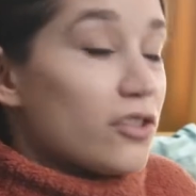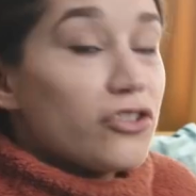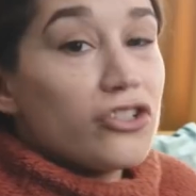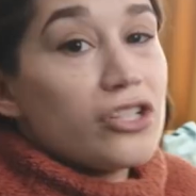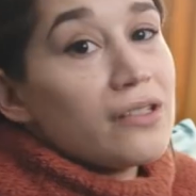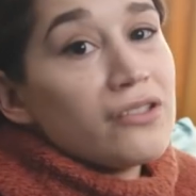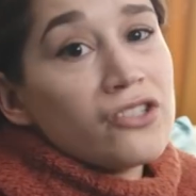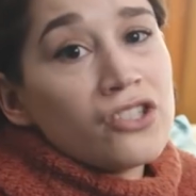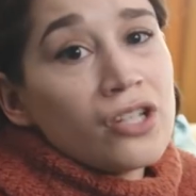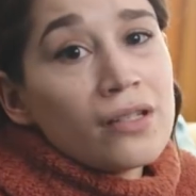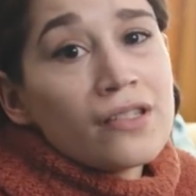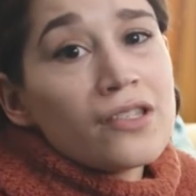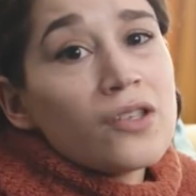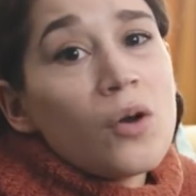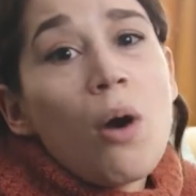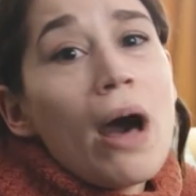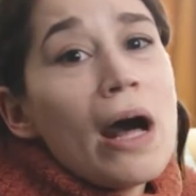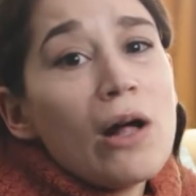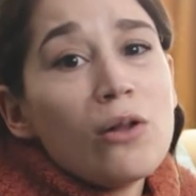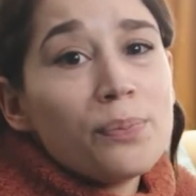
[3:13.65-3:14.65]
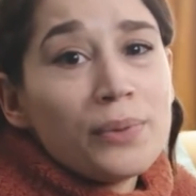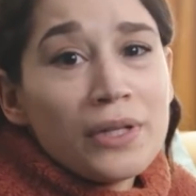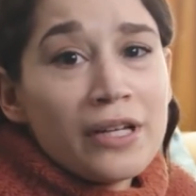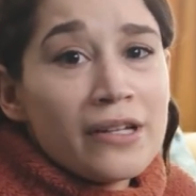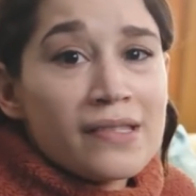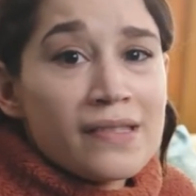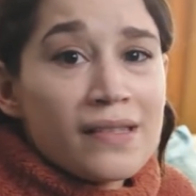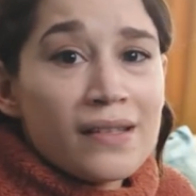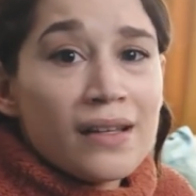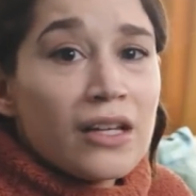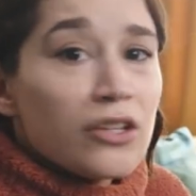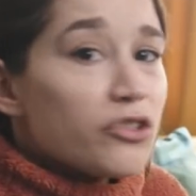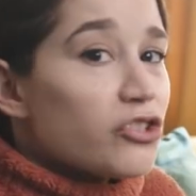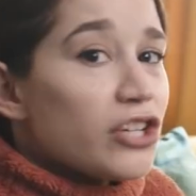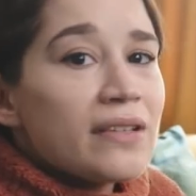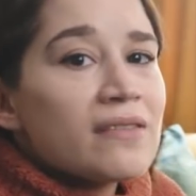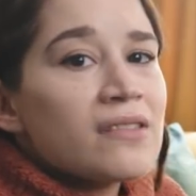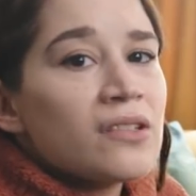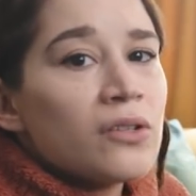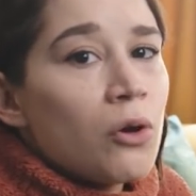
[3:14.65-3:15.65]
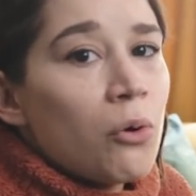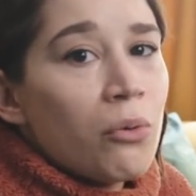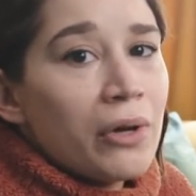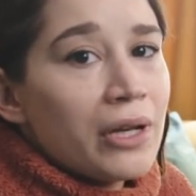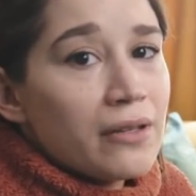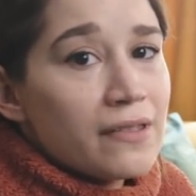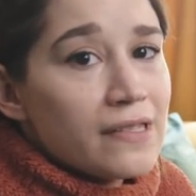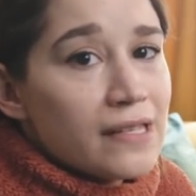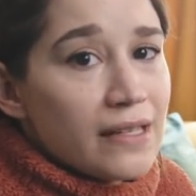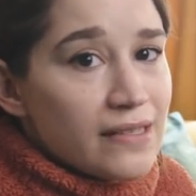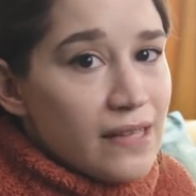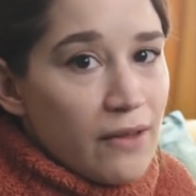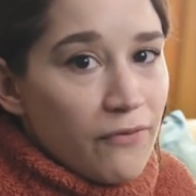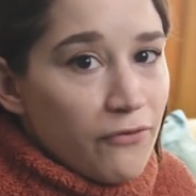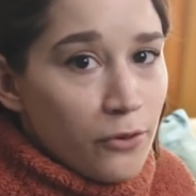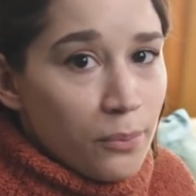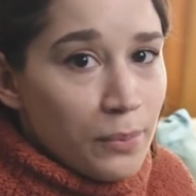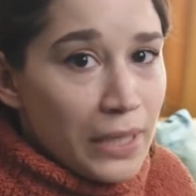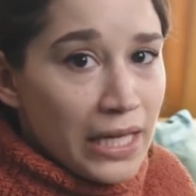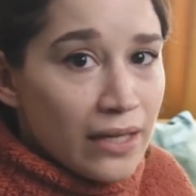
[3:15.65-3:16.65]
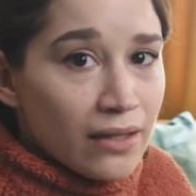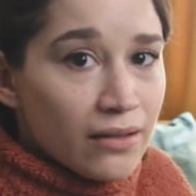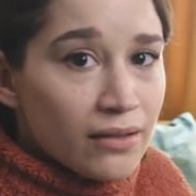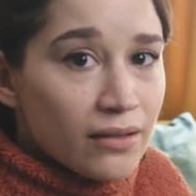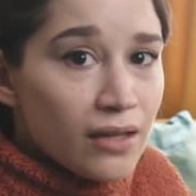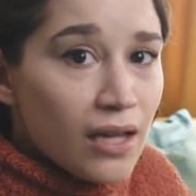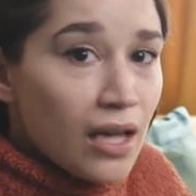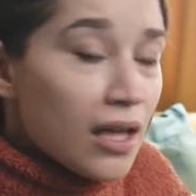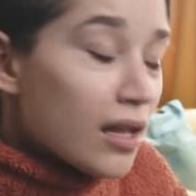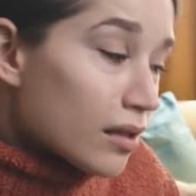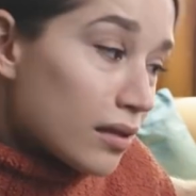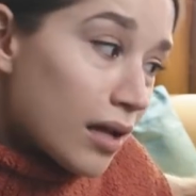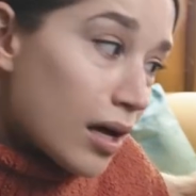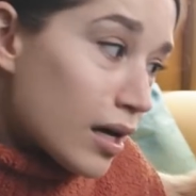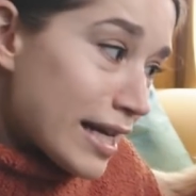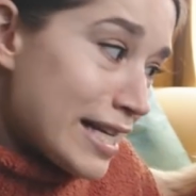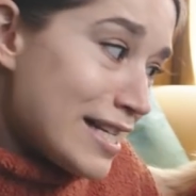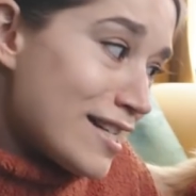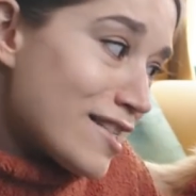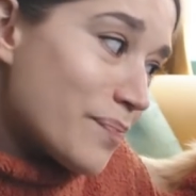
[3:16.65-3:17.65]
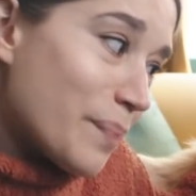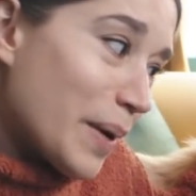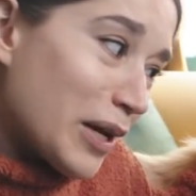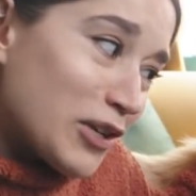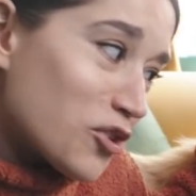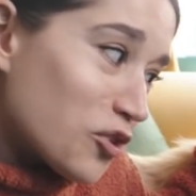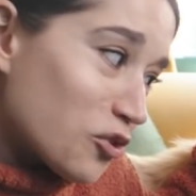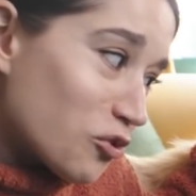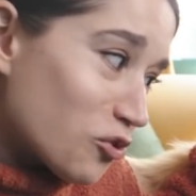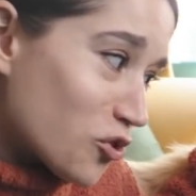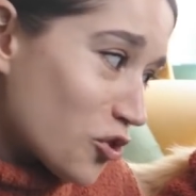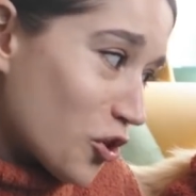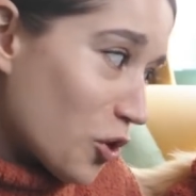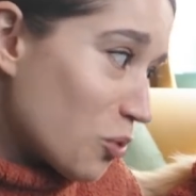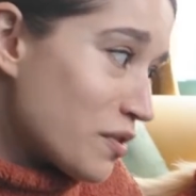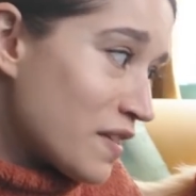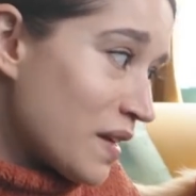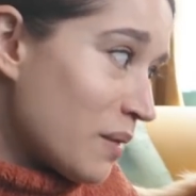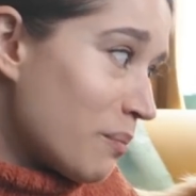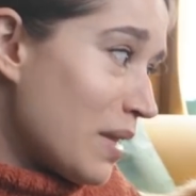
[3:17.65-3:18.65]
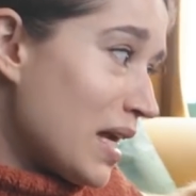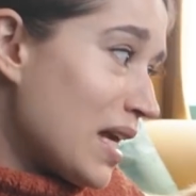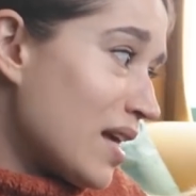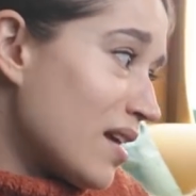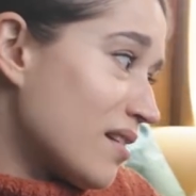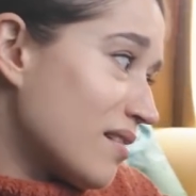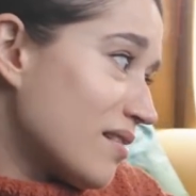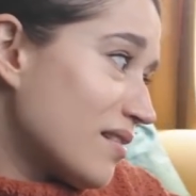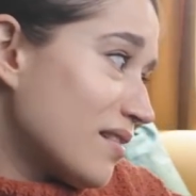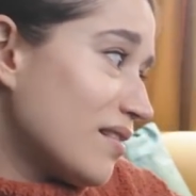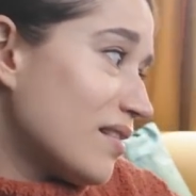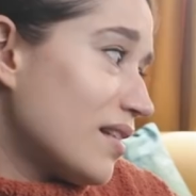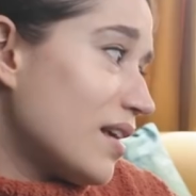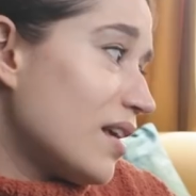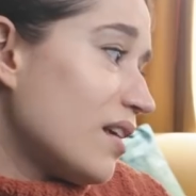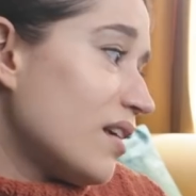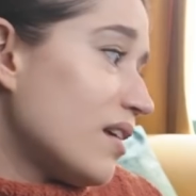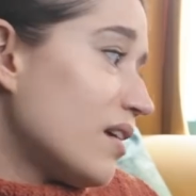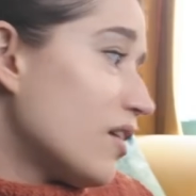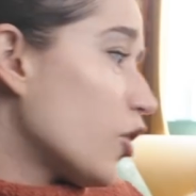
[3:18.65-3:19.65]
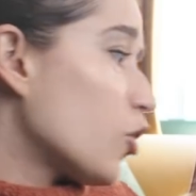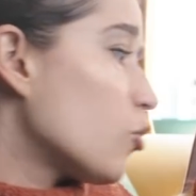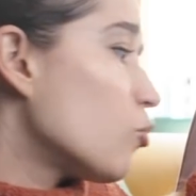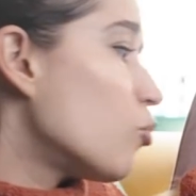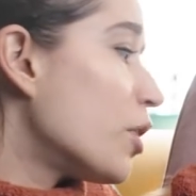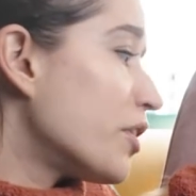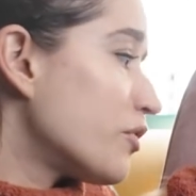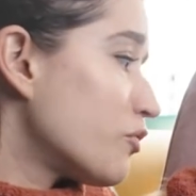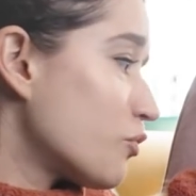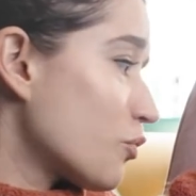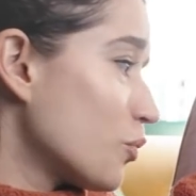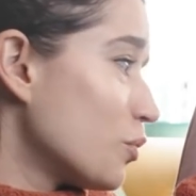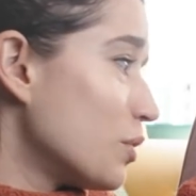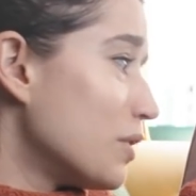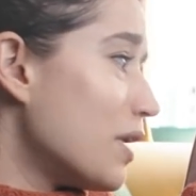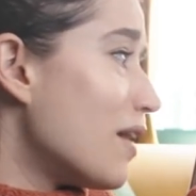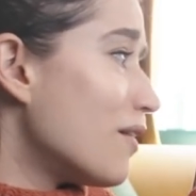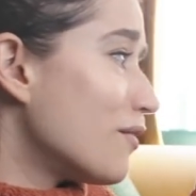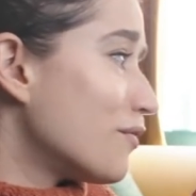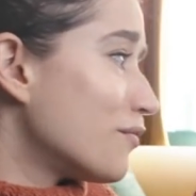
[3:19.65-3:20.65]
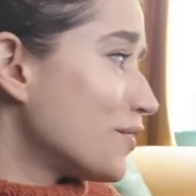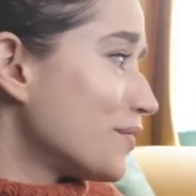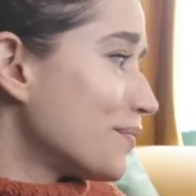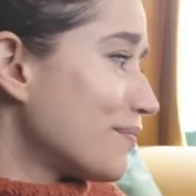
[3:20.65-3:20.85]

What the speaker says: She's just so helpless. She has no one else except for me. Lucky, special, chosen me. Her one true love.